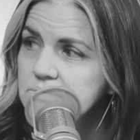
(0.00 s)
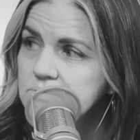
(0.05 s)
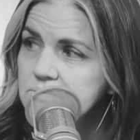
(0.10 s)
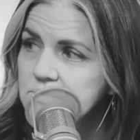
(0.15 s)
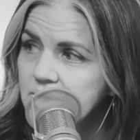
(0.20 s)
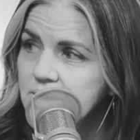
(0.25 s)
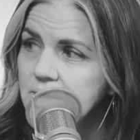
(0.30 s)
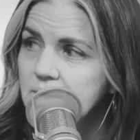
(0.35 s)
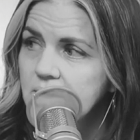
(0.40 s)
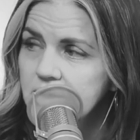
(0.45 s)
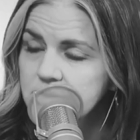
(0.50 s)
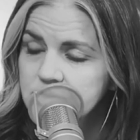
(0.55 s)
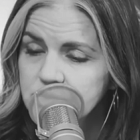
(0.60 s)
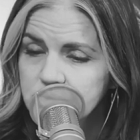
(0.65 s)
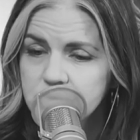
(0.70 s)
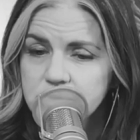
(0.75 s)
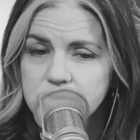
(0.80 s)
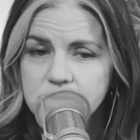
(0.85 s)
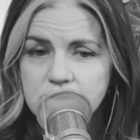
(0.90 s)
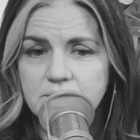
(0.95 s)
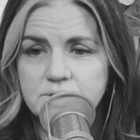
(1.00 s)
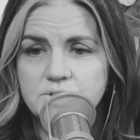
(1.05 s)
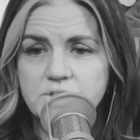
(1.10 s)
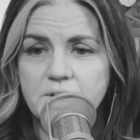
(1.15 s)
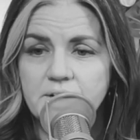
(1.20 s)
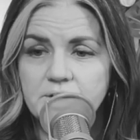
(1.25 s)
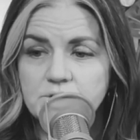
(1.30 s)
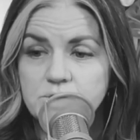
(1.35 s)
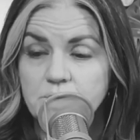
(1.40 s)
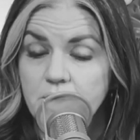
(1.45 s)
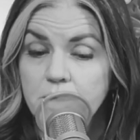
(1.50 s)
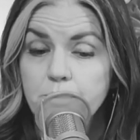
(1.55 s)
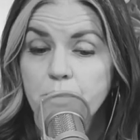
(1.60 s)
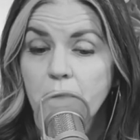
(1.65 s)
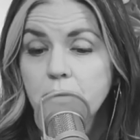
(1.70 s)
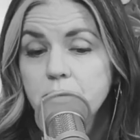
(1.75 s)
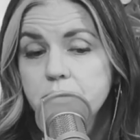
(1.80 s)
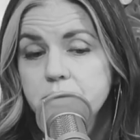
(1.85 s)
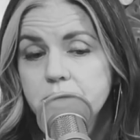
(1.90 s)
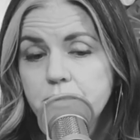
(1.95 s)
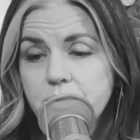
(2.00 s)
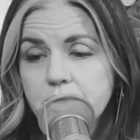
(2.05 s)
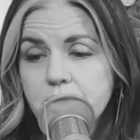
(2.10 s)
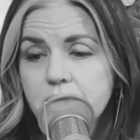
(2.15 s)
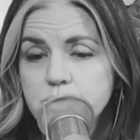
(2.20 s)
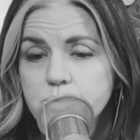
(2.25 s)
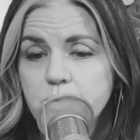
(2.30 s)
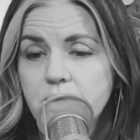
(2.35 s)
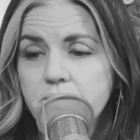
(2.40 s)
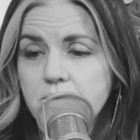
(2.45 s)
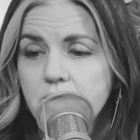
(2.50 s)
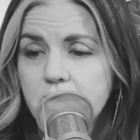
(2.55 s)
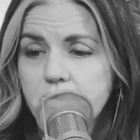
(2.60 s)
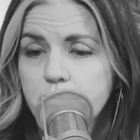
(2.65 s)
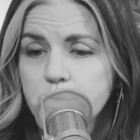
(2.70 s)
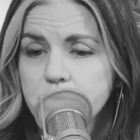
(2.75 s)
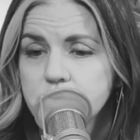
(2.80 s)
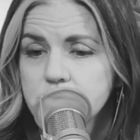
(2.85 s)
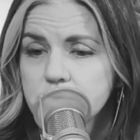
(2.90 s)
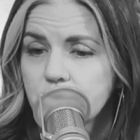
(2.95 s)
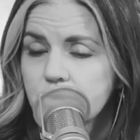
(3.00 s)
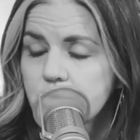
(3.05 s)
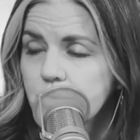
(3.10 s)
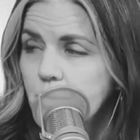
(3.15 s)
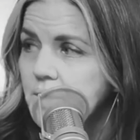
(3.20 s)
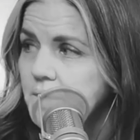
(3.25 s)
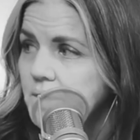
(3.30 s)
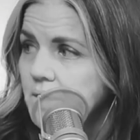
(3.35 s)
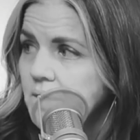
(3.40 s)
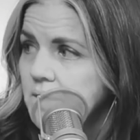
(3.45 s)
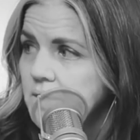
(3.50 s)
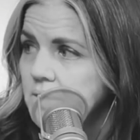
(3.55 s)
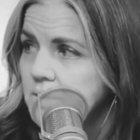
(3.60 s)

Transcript: right? As soon as a Gen Xer, and probably because we have a lot of personal authority.